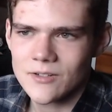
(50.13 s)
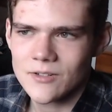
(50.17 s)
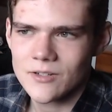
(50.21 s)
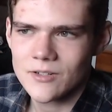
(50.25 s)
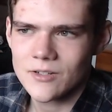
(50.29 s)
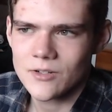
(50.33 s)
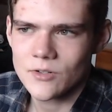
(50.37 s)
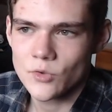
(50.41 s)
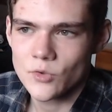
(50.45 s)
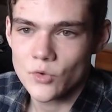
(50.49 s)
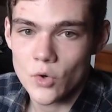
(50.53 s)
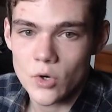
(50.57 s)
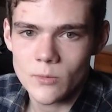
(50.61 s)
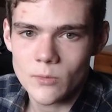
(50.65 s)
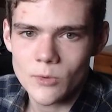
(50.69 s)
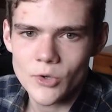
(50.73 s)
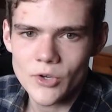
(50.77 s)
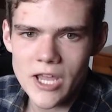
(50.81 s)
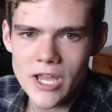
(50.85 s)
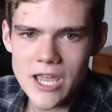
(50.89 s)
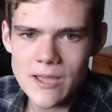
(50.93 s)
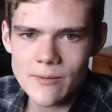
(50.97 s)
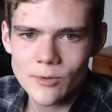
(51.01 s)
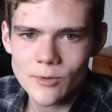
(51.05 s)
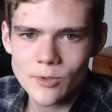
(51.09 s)
normal
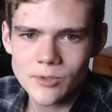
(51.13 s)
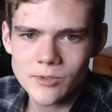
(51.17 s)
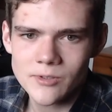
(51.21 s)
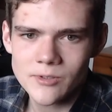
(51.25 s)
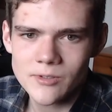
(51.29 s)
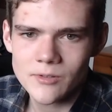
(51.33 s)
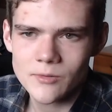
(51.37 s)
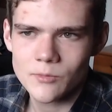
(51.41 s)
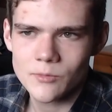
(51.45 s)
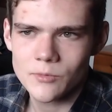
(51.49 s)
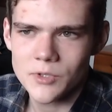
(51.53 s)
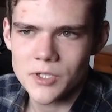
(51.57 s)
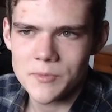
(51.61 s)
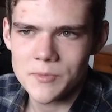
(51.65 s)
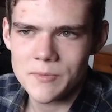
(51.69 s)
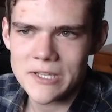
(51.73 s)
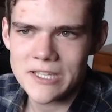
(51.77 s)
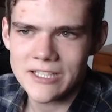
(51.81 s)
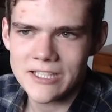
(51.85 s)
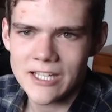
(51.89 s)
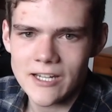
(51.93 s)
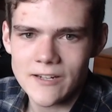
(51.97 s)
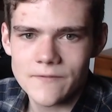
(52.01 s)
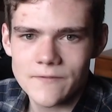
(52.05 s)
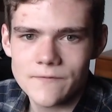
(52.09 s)
cable would be
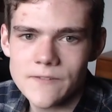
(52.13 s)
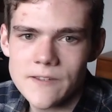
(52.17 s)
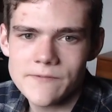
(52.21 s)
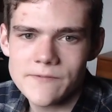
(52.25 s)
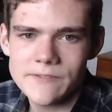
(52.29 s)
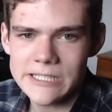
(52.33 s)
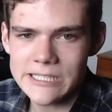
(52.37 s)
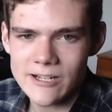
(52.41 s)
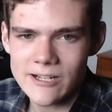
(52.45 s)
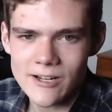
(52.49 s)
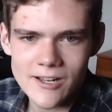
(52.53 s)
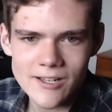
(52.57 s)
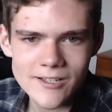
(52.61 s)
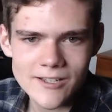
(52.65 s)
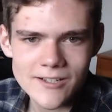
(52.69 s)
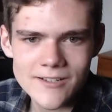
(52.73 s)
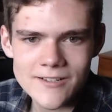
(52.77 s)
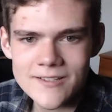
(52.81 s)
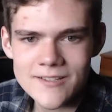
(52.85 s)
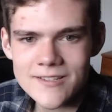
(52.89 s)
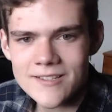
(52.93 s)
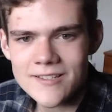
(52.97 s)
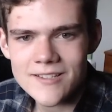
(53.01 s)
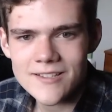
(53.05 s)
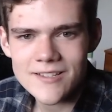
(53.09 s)
like
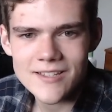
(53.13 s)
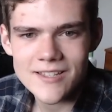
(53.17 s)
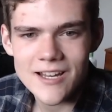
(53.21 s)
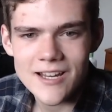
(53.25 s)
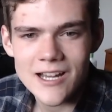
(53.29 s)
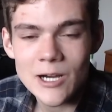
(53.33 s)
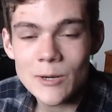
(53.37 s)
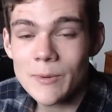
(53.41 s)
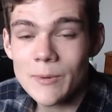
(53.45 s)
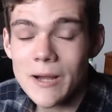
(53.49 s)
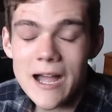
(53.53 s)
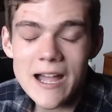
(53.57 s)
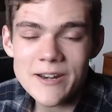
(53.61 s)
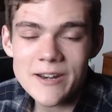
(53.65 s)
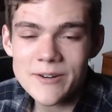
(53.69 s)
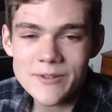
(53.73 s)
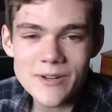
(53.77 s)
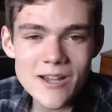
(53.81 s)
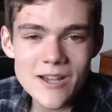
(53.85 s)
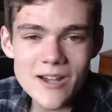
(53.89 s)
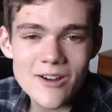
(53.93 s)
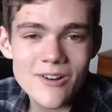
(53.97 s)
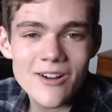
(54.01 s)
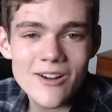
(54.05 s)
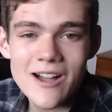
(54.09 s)
$50, you know, but I don't
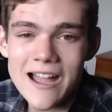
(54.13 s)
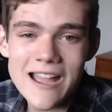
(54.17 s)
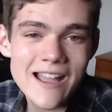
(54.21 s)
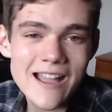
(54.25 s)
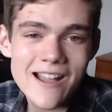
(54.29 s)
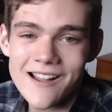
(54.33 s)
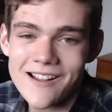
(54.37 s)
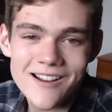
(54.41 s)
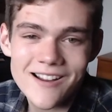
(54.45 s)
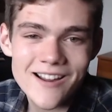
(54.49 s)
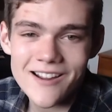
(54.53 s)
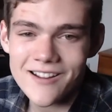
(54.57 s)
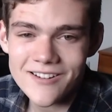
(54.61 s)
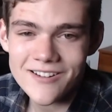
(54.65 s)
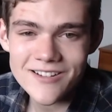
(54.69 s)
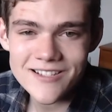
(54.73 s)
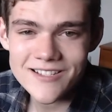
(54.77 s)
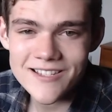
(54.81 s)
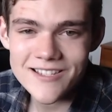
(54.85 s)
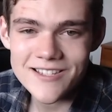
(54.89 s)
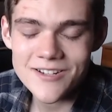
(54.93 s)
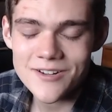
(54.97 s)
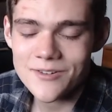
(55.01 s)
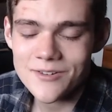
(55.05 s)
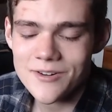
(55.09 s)
know. I
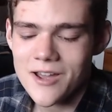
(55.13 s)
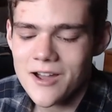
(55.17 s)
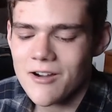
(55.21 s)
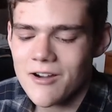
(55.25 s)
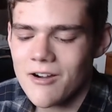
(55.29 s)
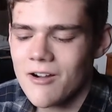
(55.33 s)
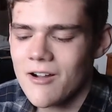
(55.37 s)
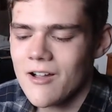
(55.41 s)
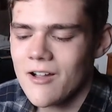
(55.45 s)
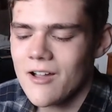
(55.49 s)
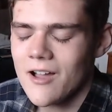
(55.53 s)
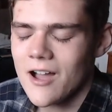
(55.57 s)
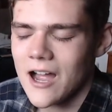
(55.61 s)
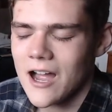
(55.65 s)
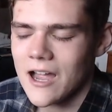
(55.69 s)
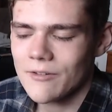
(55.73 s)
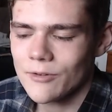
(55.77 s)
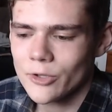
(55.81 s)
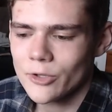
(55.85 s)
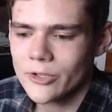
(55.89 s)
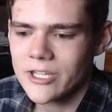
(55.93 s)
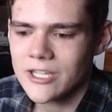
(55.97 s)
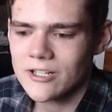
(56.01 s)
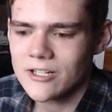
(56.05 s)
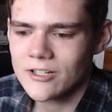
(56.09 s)
honestly don't know. I've
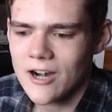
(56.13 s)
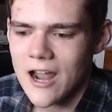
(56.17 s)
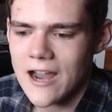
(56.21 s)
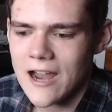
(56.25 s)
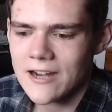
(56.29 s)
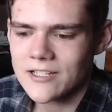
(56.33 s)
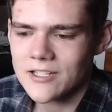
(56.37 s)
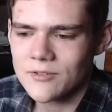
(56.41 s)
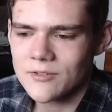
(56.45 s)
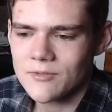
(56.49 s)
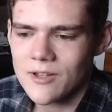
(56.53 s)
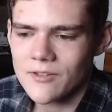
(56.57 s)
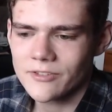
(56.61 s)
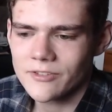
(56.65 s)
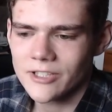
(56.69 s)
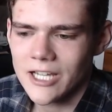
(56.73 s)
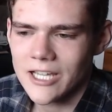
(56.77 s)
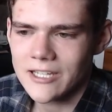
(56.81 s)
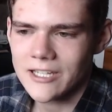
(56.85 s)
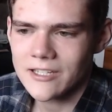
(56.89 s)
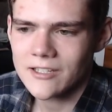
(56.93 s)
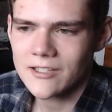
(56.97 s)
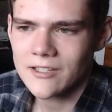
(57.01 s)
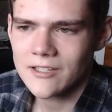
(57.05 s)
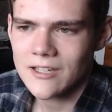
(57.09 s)
only interacted with
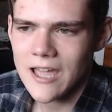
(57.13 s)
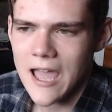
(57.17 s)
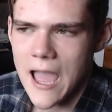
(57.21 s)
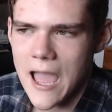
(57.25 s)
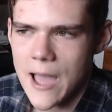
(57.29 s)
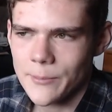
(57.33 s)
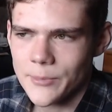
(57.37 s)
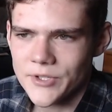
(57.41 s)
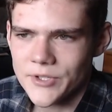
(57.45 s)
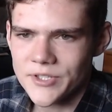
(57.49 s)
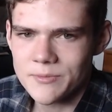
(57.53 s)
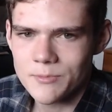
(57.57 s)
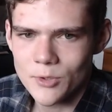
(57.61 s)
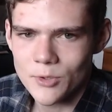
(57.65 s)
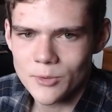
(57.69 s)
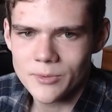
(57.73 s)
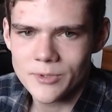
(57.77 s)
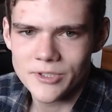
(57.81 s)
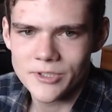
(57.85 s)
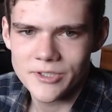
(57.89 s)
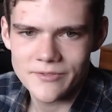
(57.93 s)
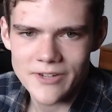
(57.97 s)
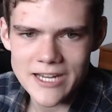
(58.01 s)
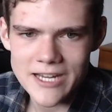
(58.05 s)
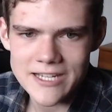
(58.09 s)
like Apple's mobile
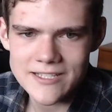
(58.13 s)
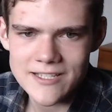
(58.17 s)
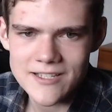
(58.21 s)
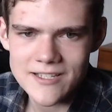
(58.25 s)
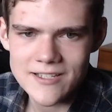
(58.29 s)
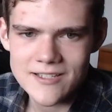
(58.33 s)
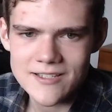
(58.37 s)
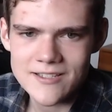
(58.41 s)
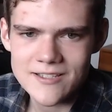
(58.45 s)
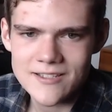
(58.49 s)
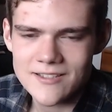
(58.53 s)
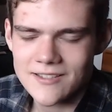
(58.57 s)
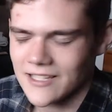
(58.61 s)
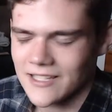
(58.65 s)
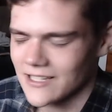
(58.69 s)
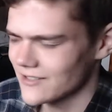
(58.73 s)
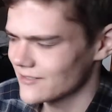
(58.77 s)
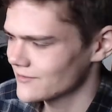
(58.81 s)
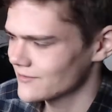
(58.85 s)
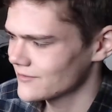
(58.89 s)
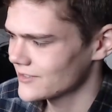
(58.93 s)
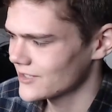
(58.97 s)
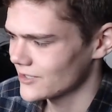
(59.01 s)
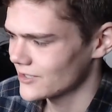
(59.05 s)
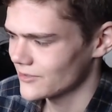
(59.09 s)
devices, like
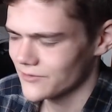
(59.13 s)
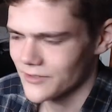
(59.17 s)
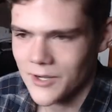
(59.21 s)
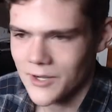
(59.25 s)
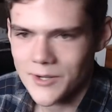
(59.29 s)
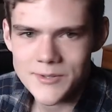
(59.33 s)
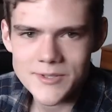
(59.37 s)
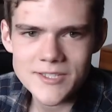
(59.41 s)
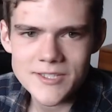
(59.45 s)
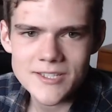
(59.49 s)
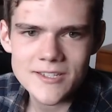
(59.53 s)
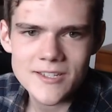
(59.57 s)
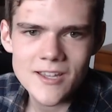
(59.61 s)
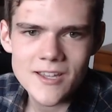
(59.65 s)
their phones.